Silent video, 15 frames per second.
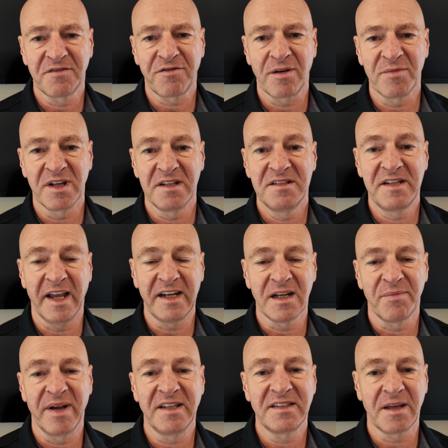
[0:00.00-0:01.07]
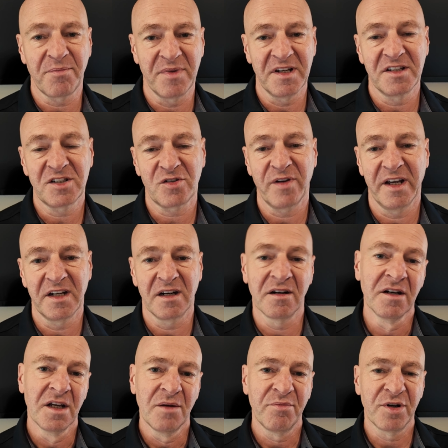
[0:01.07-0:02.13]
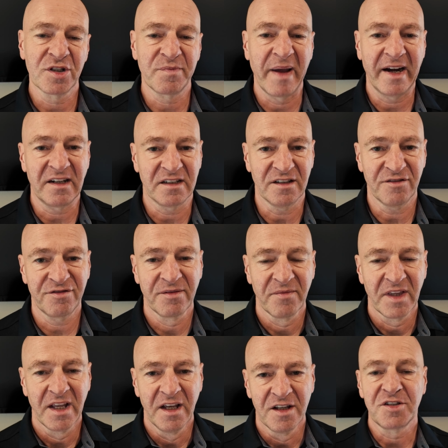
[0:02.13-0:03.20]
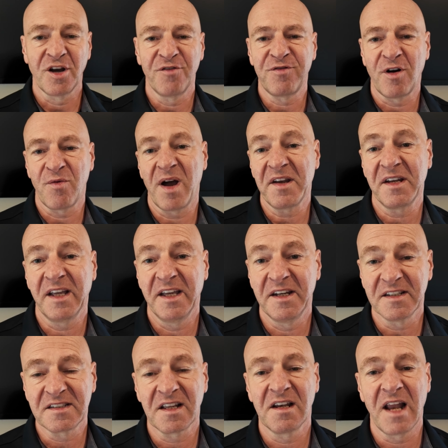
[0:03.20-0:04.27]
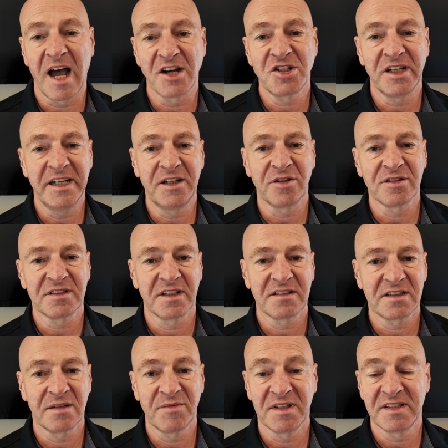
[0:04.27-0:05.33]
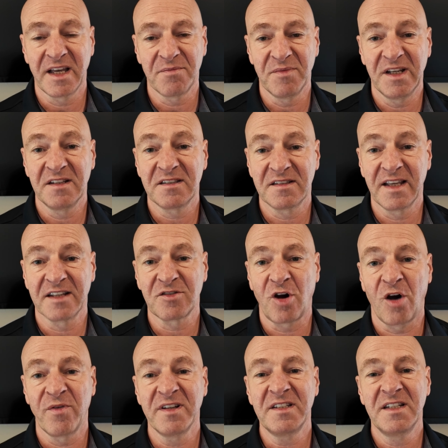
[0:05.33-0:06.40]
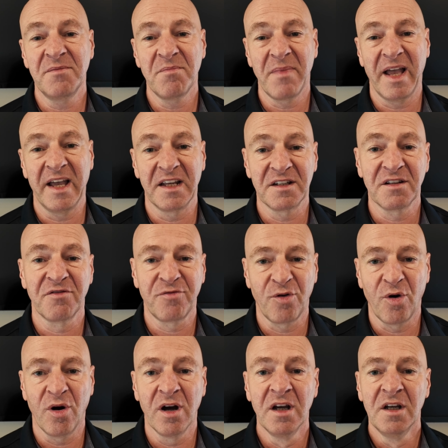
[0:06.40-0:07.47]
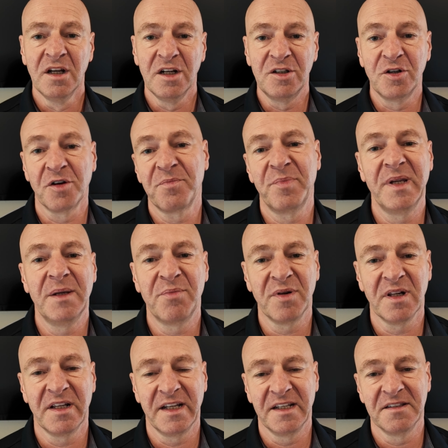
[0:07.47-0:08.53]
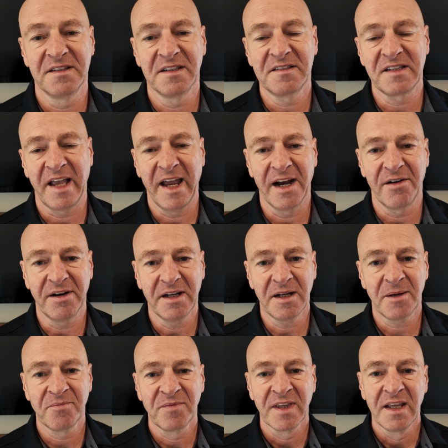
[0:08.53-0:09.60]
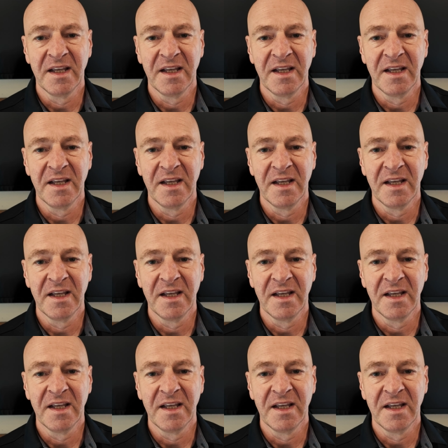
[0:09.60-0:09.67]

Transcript: it from a database administrator perspective. So for one, it is a large ecosystem, and that means there's always demand for good people in this area.